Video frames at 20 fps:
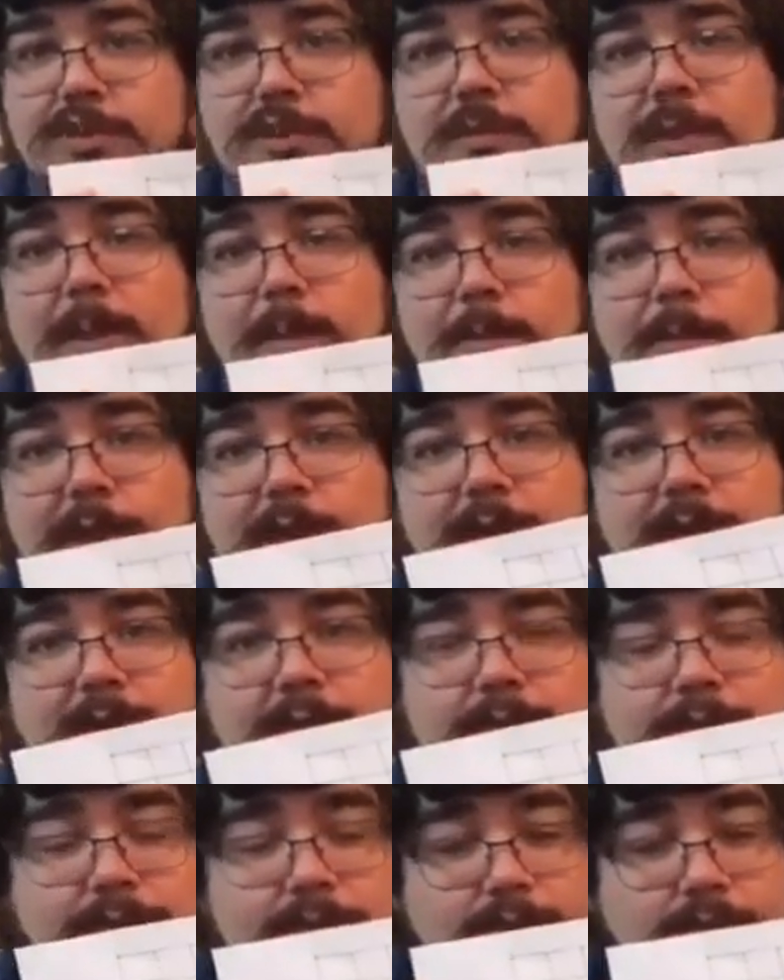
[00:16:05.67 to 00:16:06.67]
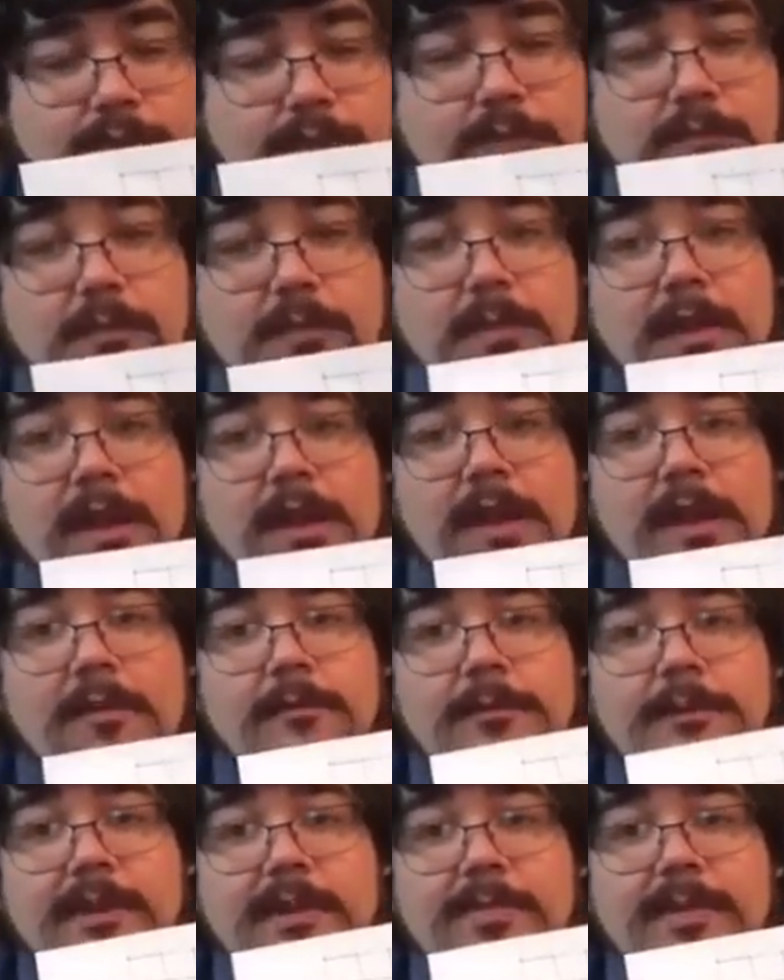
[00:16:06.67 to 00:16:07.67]
memory.
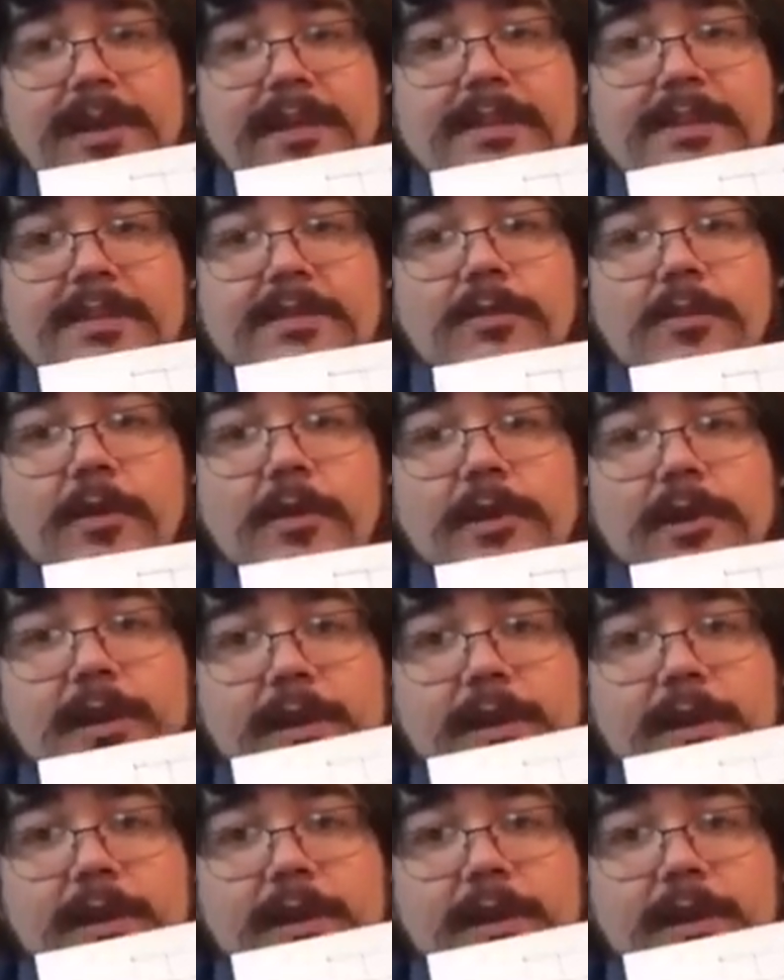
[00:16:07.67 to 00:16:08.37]
To play this chord,